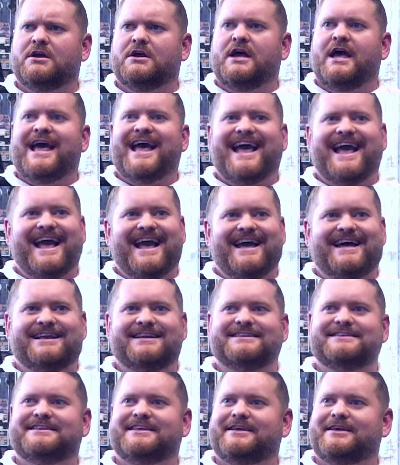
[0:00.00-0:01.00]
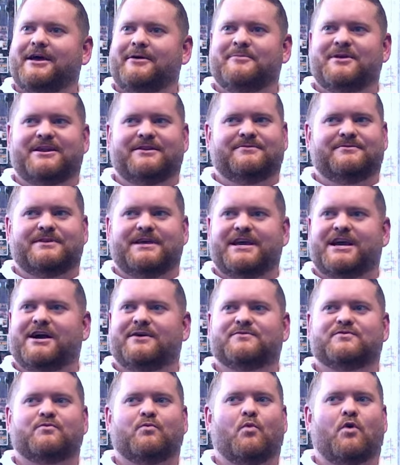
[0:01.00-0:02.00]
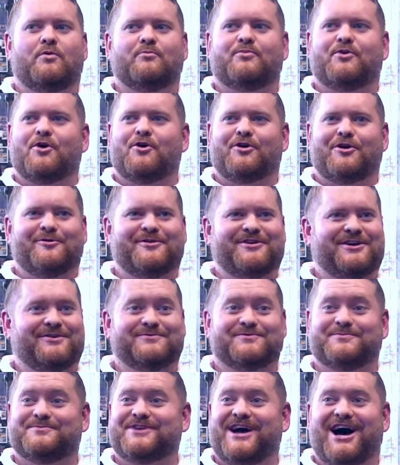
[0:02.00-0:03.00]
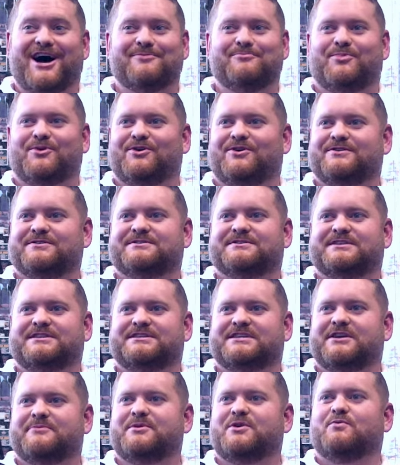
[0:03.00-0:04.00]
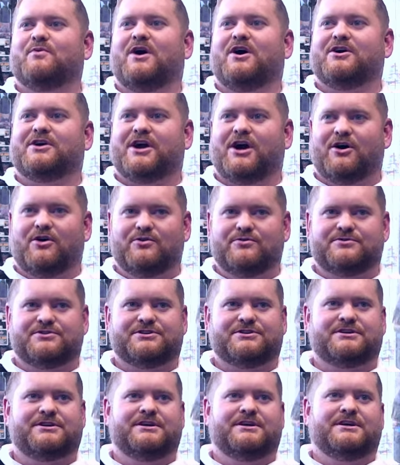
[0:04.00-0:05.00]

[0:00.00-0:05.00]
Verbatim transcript: Yeah. And I mean, he comes from one program. He comes from Todd Bowles. He's going to be well coached.